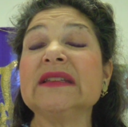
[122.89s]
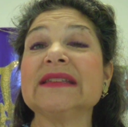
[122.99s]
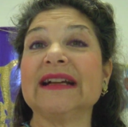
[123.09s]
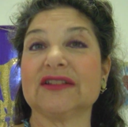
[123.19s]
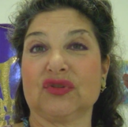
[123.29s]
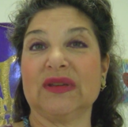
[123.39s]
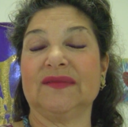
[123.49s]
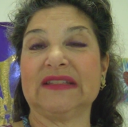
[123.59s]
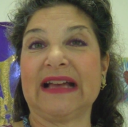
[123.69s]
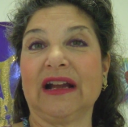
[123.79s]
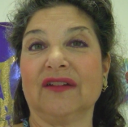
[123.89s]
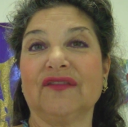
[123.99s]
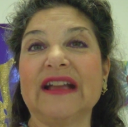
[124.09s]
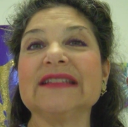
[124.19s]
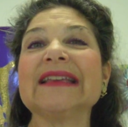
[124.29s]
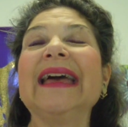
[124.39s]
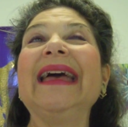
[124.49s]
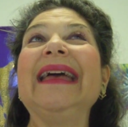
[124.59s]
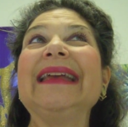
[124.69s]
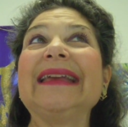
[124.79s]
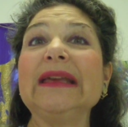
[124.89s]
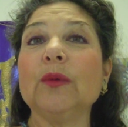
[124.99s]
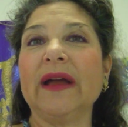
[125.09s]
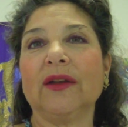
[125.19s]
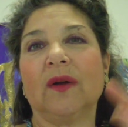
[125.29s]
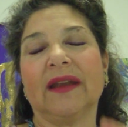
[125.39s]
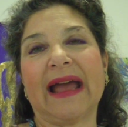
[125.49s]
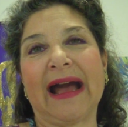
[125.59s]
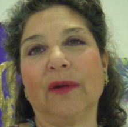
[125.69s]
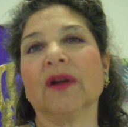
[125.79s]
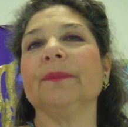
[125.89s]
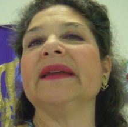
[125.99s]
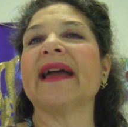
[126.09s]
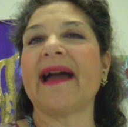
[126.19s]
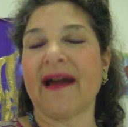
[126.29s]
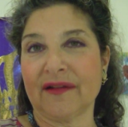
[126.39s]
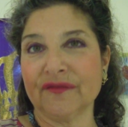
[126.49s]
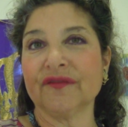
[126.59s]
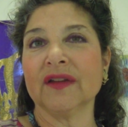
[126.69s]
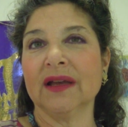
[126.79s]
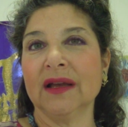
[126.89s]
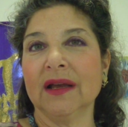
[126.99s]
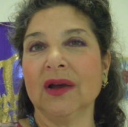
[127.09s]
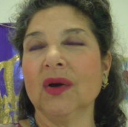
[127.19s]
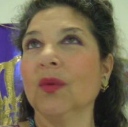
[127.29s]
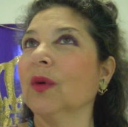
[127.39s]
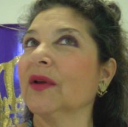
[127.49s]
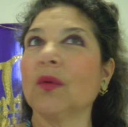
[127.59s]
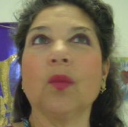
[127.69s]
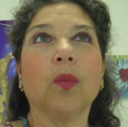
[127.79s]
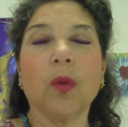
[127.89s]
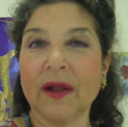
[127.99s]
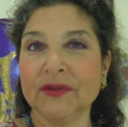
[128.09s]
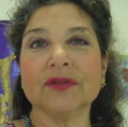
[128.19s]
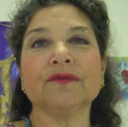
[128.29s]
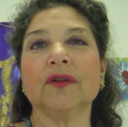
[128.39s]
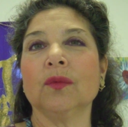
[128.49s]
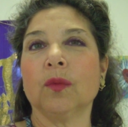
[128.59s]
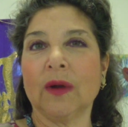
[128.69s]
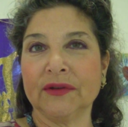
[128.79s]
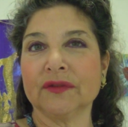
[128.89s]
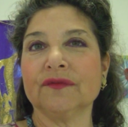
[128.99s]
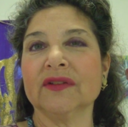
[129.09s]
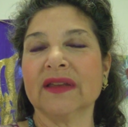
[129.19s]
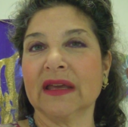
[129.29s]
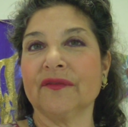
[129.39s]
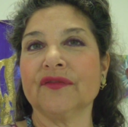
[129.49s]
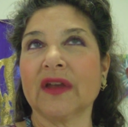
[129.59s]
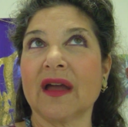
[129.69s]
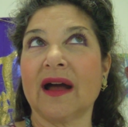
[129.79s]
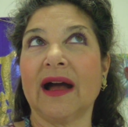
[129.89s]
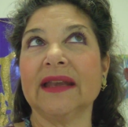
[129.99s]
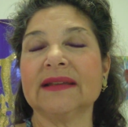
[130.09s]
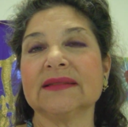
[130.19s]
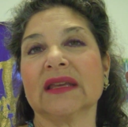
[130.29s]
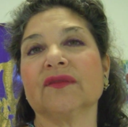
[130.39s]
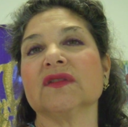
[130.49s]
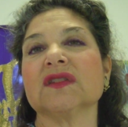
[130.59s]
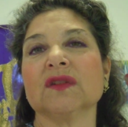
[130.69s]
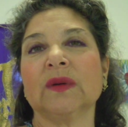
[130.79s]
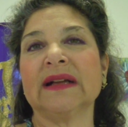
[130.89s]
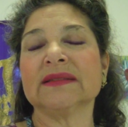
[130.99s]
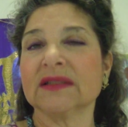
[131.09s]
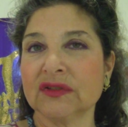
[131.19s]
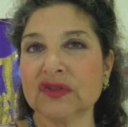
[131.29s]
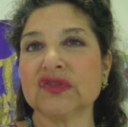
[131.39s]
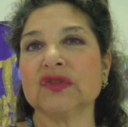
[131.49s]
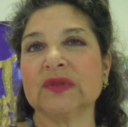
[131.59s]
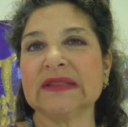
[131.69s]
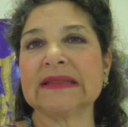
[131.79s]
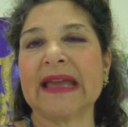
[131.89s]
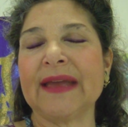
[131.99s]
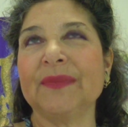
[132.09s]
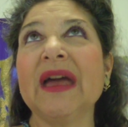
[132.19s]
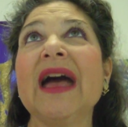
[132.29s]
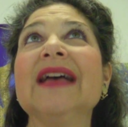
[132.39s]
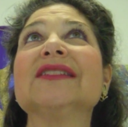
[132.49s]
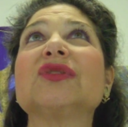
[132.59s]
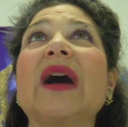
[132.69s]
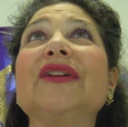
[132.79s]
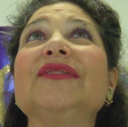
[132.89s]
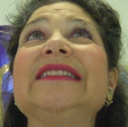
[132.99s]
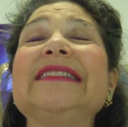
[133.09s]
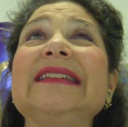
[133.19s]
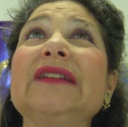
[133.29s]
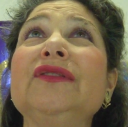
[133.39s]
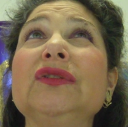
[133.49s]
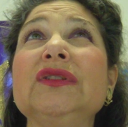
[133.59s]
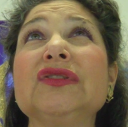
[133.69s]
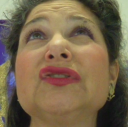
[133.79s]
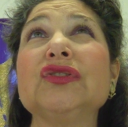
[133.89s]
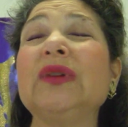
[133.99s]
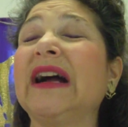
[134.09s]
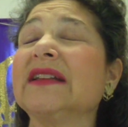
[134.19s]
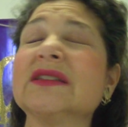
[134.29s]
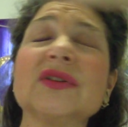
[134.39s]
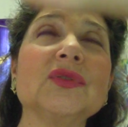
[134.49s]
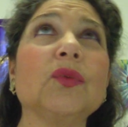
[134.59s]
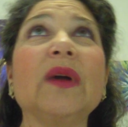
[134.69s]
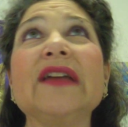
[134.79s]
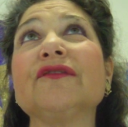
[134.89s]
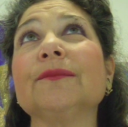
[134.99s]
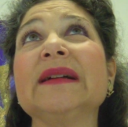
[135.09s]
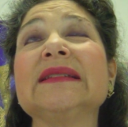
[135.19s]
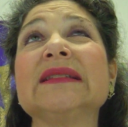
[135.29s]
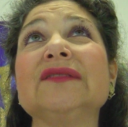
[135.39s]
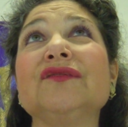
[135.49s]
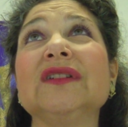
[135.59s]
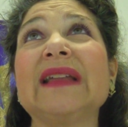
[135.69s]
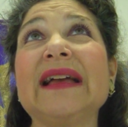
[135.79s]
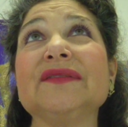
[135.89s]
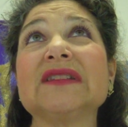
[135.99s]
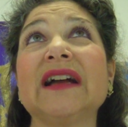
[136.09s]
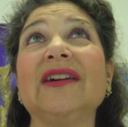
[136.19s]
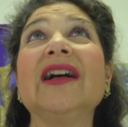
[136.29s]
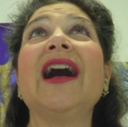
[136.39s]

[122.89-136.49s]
to that tree of sacrifice, he went on our behalf. What a wonderful, wonderful gift that God has given to us in Yeshua's name. So I receive you, Yeshua. I turn away from my sinful lifestyle.